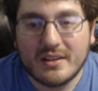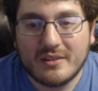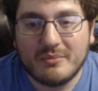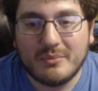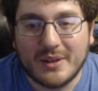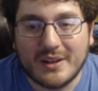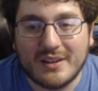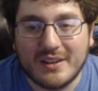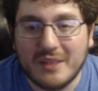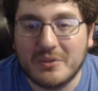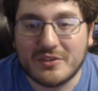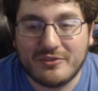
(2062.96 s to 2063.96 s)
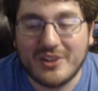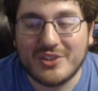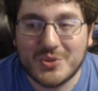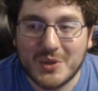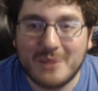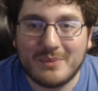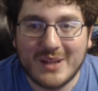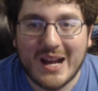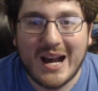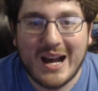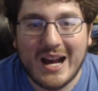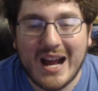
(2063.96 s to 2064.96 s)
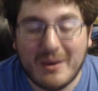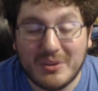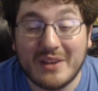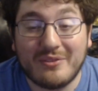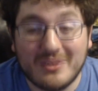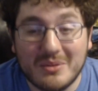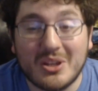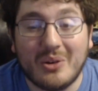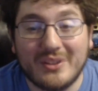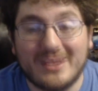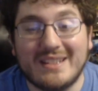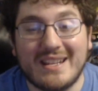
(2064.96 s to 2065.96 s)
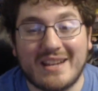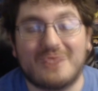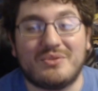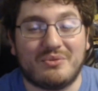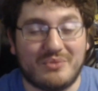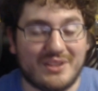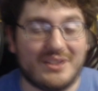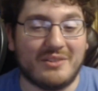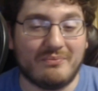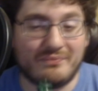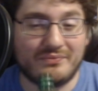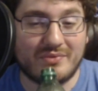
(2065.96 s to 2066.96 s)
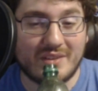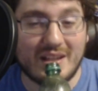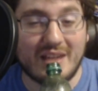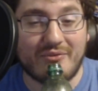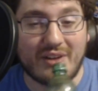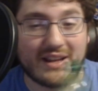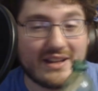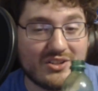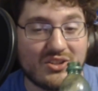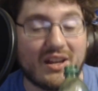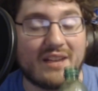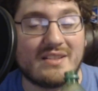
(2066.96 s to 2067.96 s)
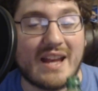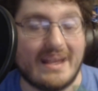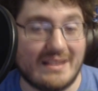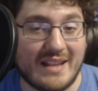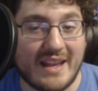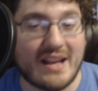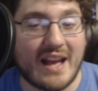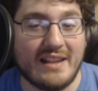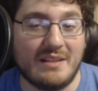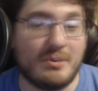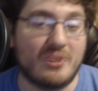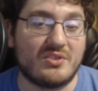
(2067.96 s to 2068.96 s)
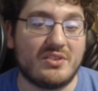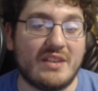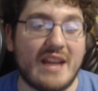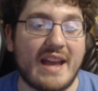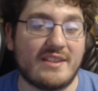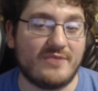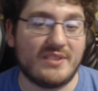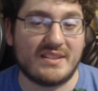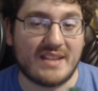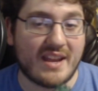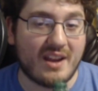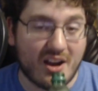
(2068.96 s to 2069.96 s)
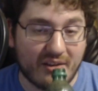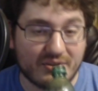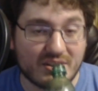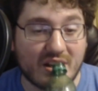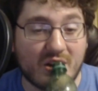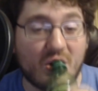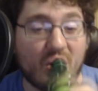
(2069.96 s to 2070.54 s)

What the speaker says: But it was a fun trip. I will definitely be going to the next one with him if I get a chance. I had to personally ask for this day off, so.